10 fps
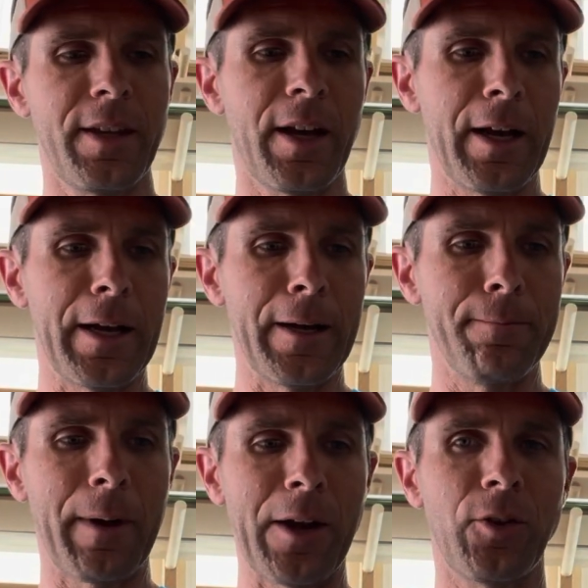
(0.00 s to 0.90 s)

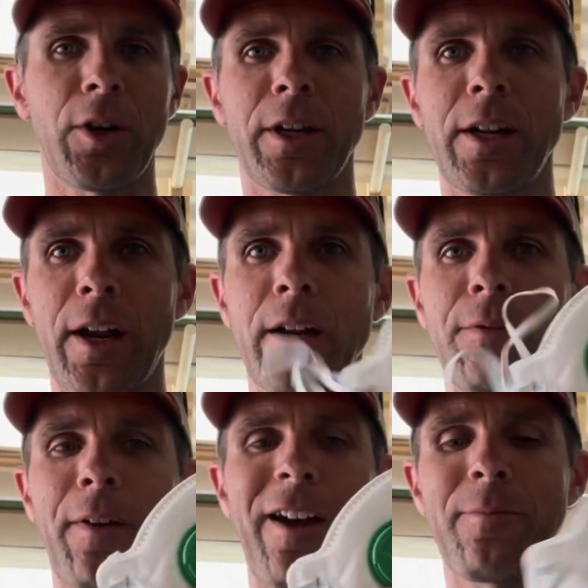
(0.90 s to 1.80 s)
I took an
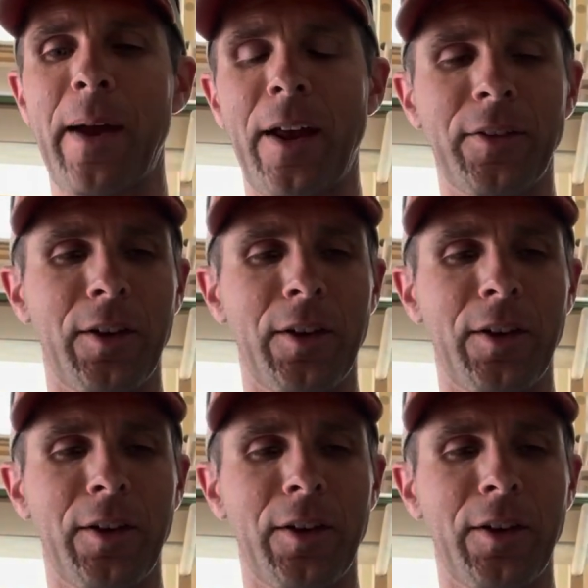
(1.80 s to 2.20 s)
N95 mask.